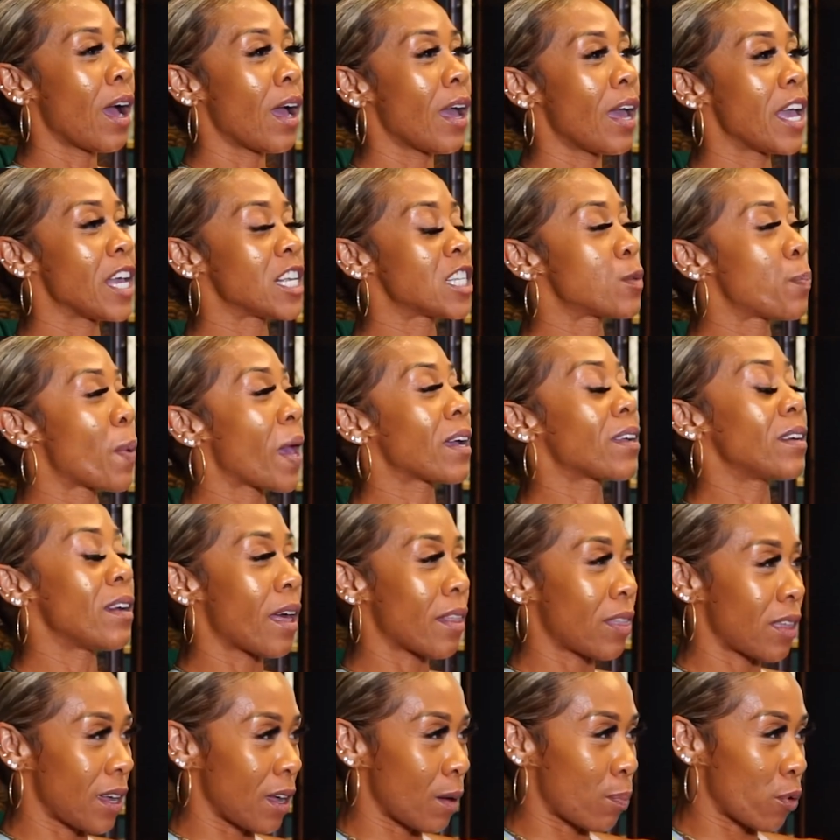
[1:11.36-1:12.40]
expect
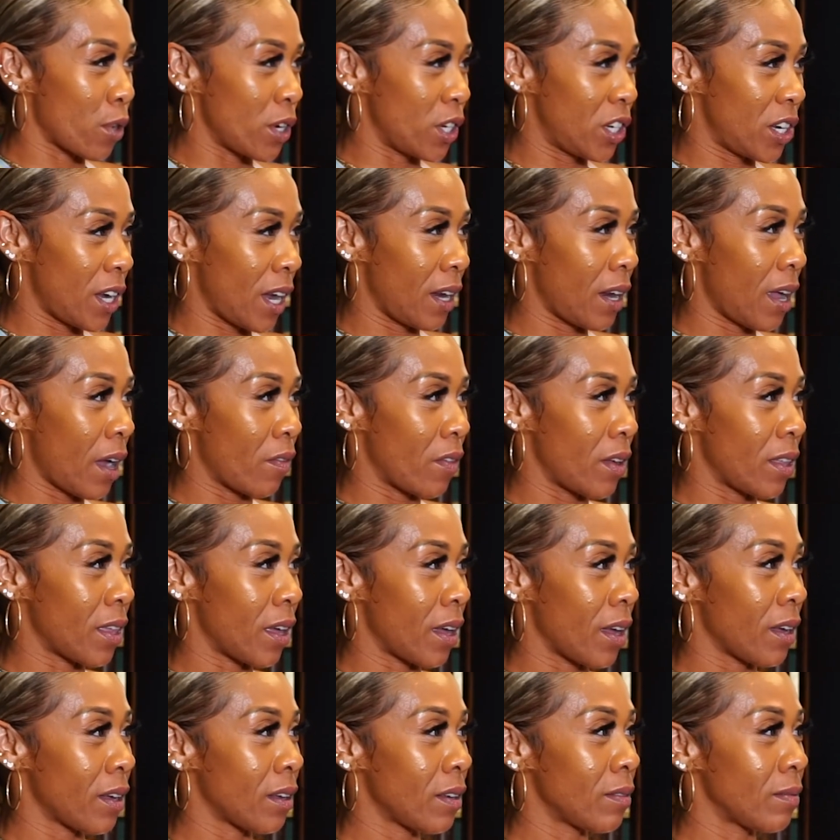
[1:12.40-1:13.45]
nothing, appreciate
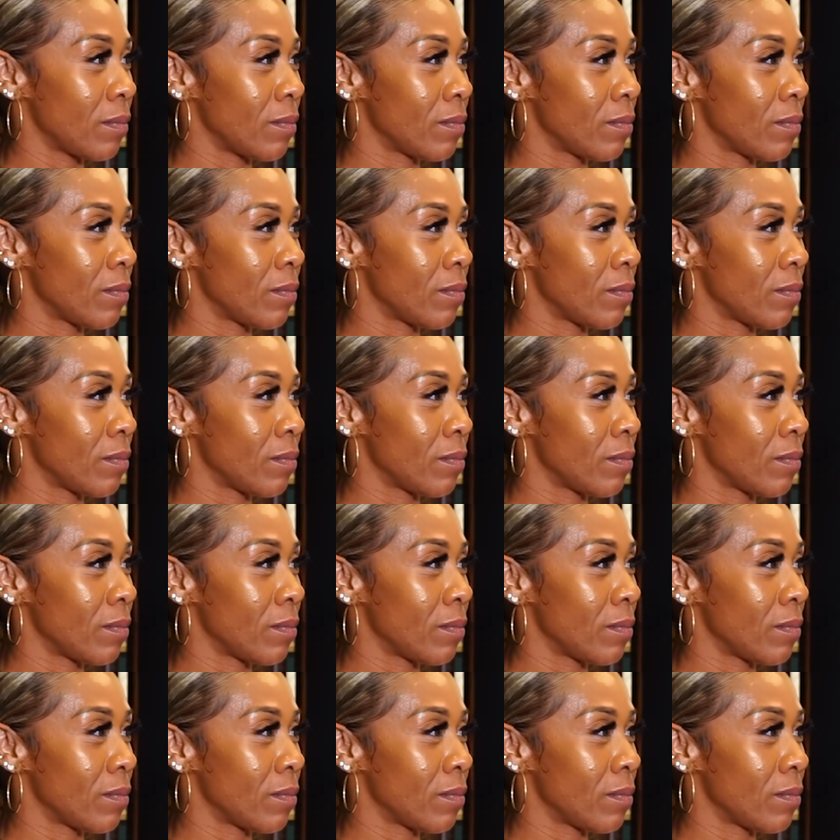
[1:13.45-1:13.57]
everything.